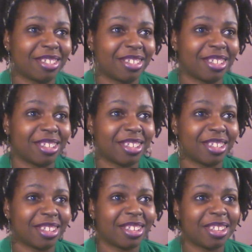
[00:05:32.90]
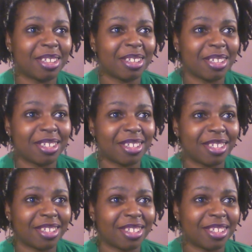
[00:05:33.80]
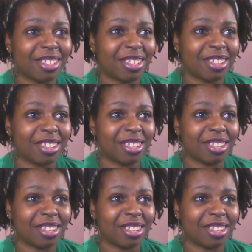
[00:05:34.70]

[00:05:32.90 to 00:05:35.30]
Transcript: (no one is talking)